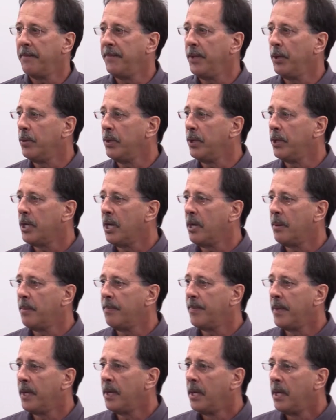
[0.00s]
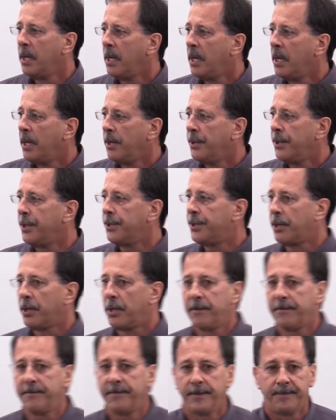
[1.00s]
if you would come to
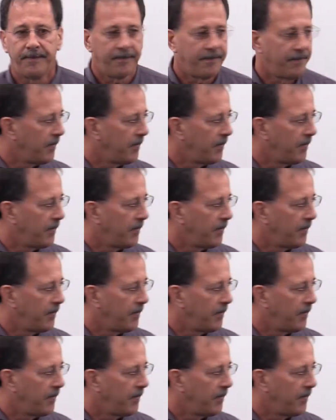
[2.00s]
serve.